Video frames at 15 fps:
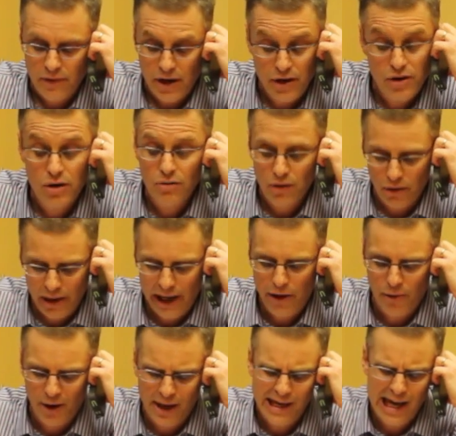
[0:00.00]
You do? Okay,
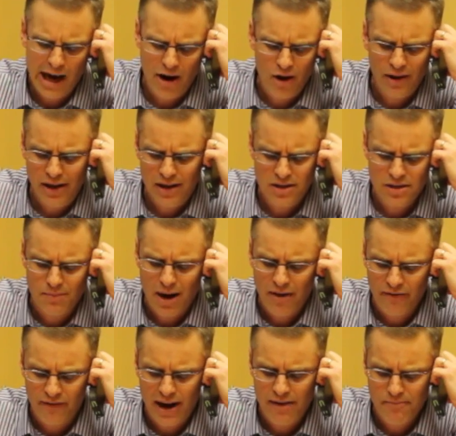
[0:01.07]
great. Yeah, all I need is
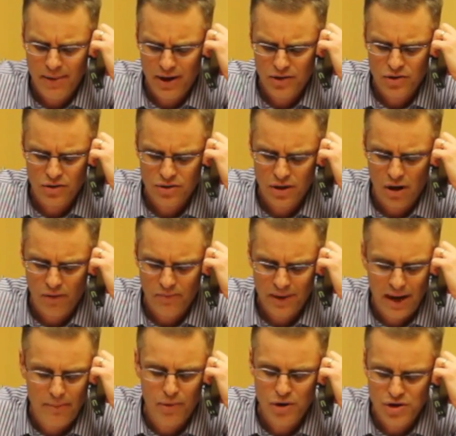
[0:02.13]
about 5 minutes or so,
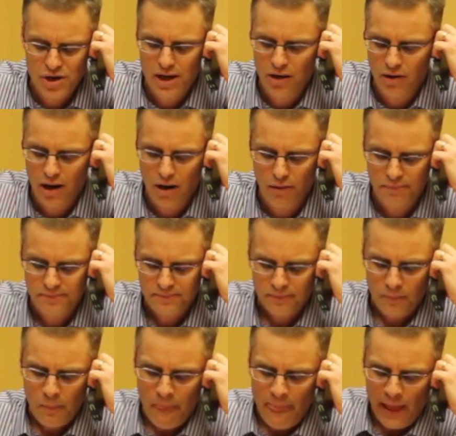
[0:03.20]
and I appreciate your help.
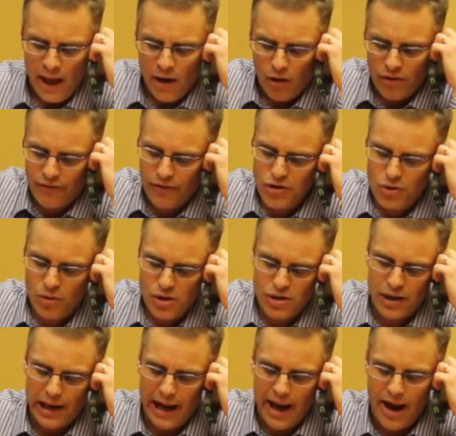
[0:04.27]
Well, the first
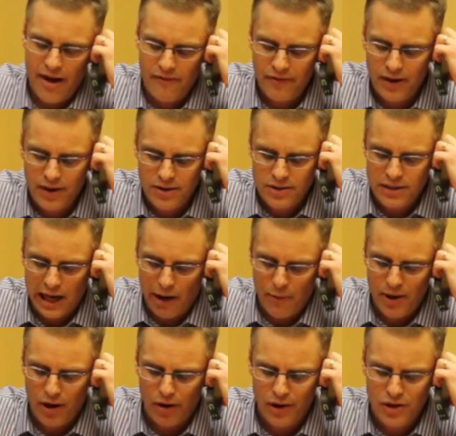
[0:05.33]
question I have is
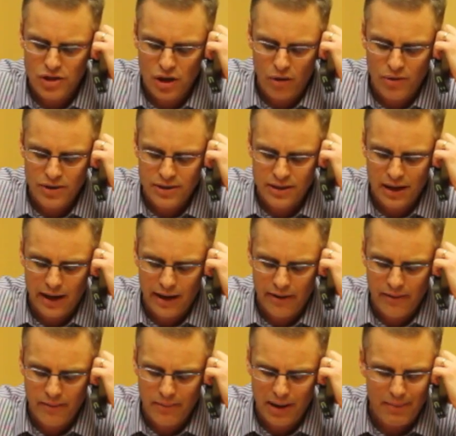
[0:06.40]
regarding Joe is,
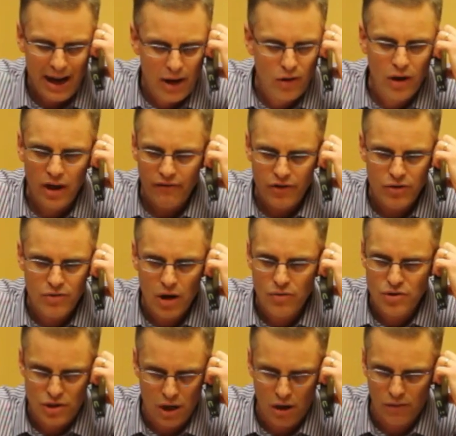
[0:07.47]
Bob, how long have you
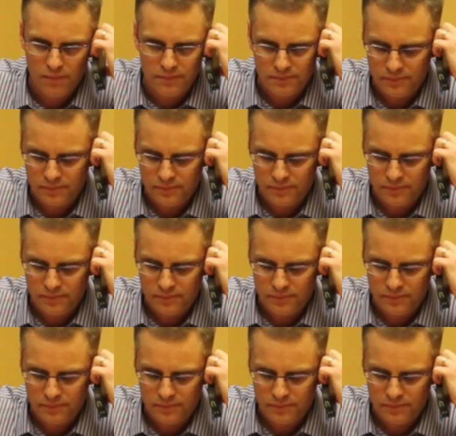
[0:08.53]
known Joe?